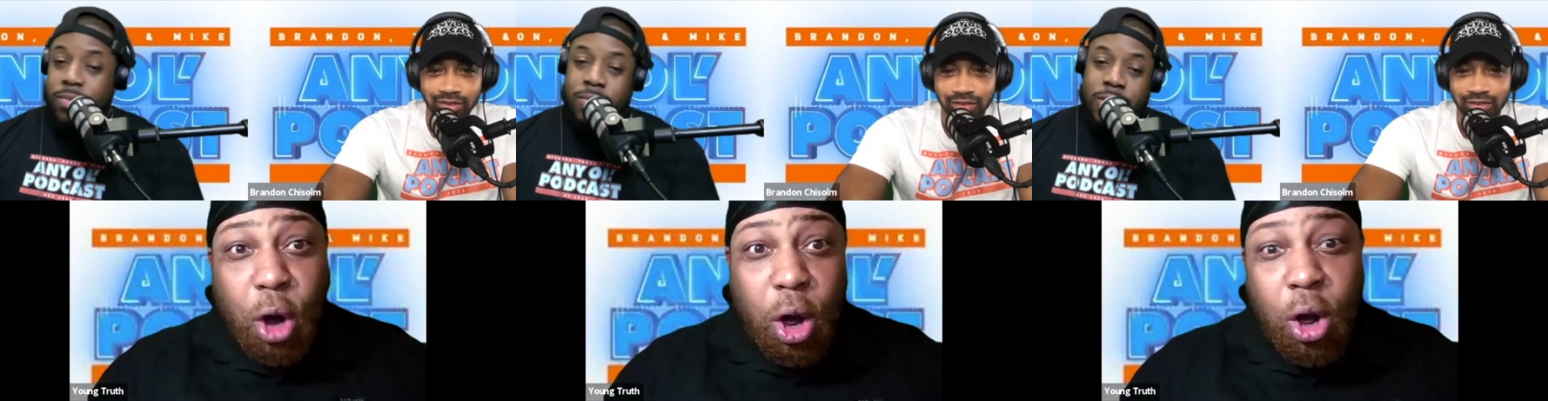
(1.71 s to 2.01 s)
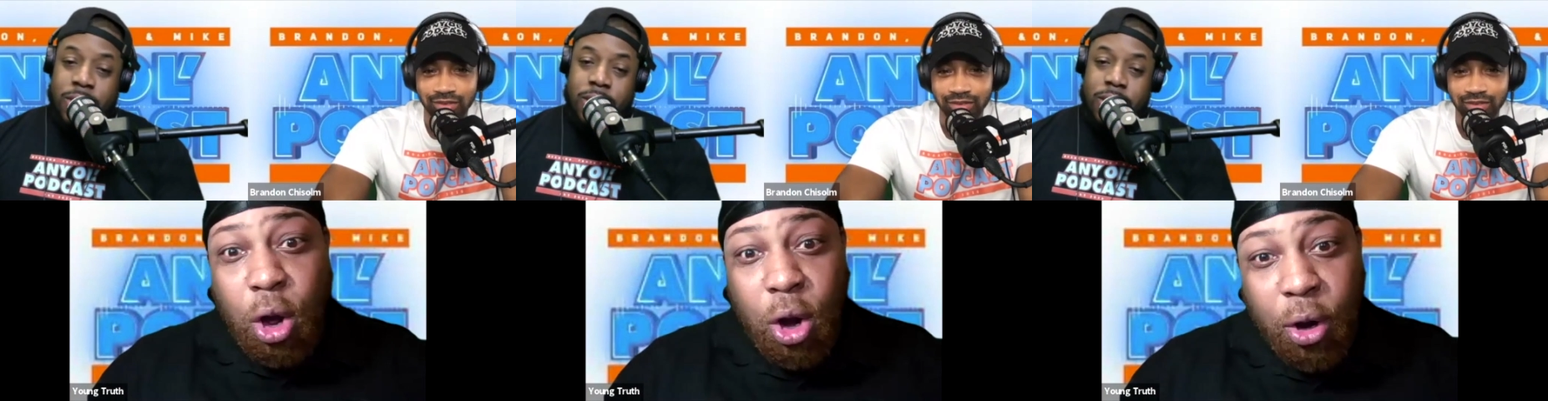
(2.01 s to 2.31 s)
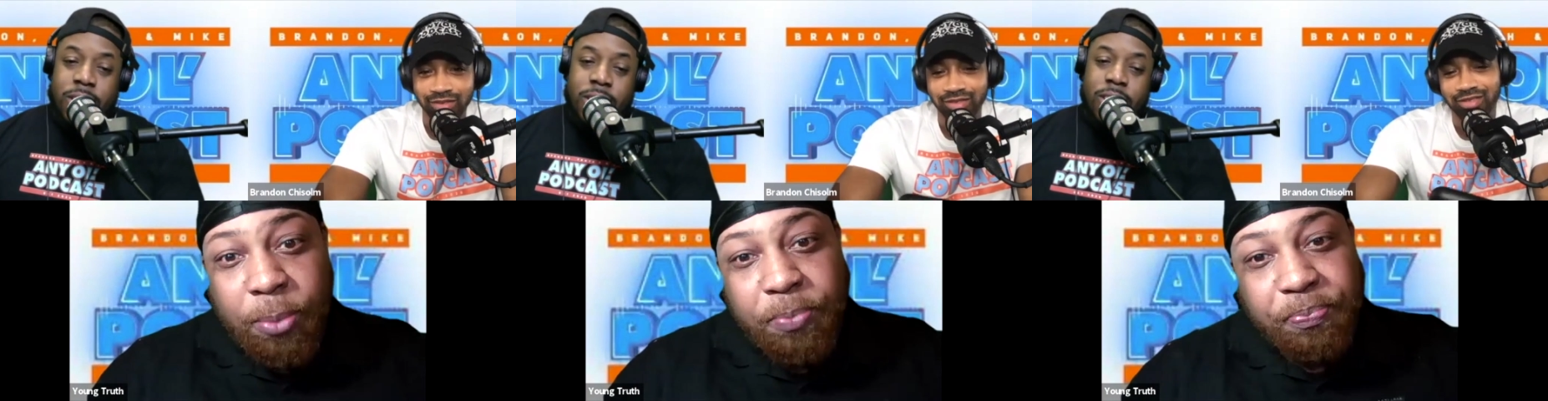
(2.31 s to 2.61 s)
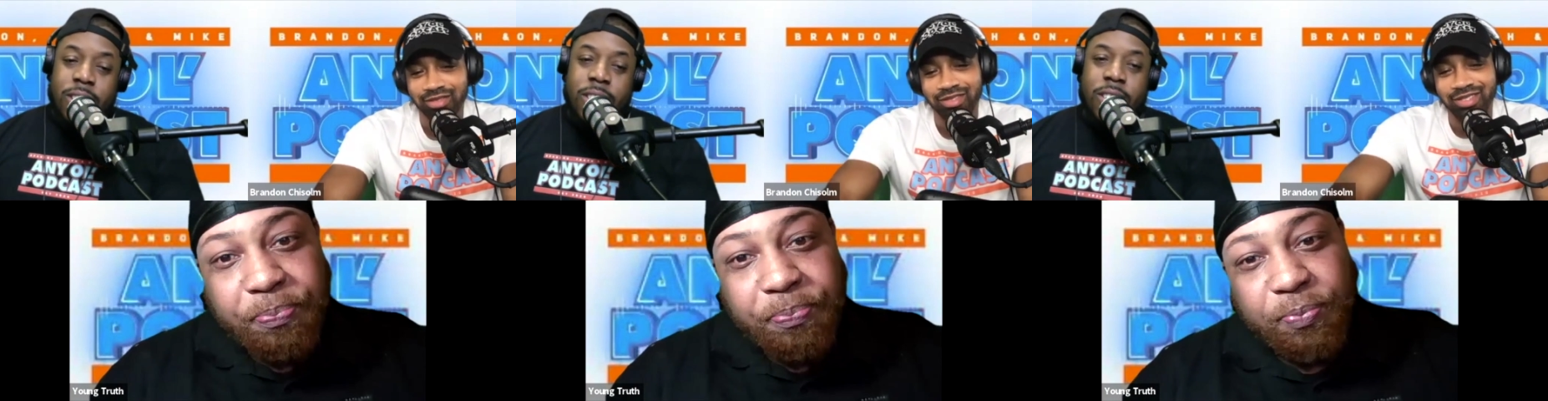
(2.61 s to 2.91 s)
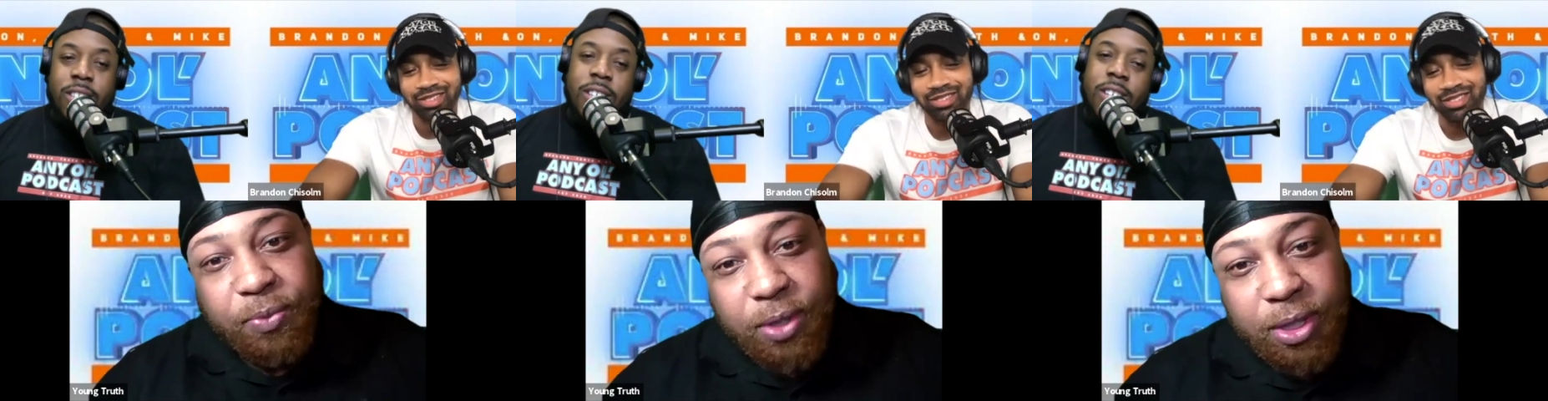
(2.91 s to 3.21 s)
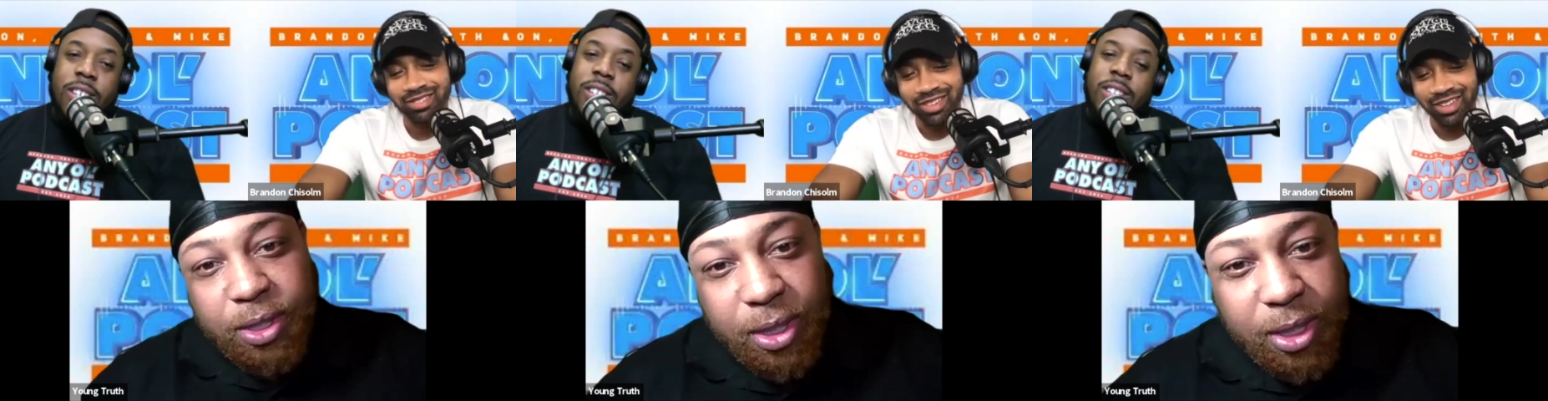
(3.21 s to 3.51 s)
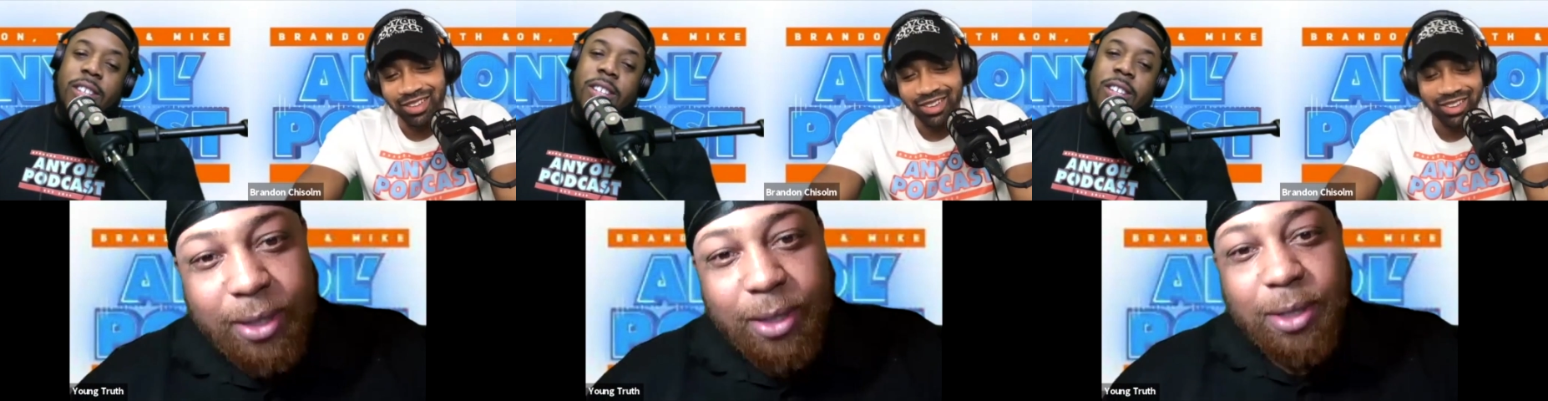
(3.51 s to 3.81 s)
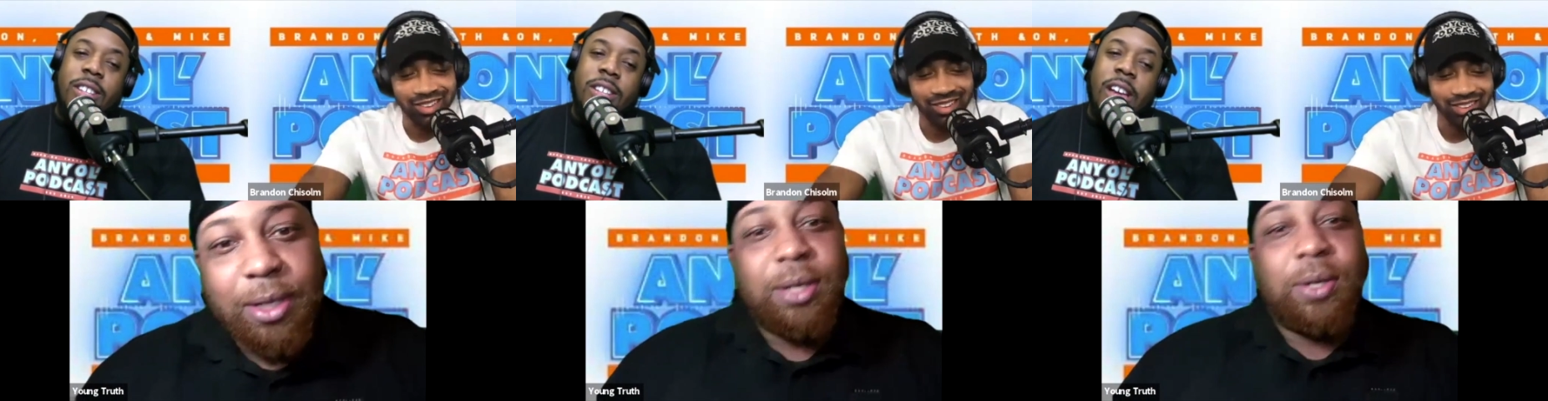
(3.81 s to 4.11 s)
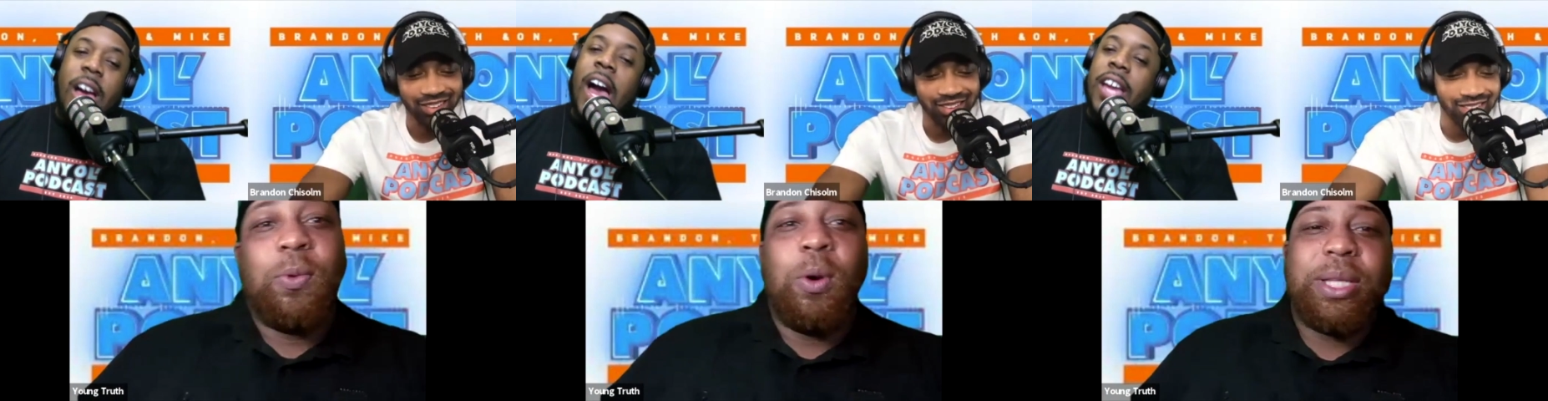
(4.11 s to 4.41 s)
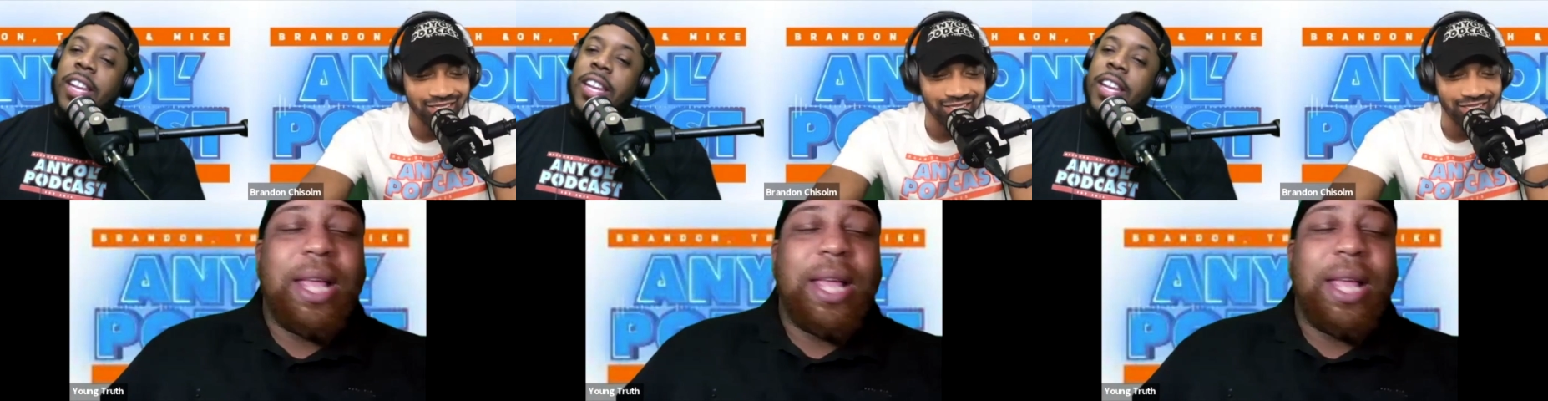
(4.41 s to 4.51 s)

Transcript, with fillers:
Speaker 1: all right now.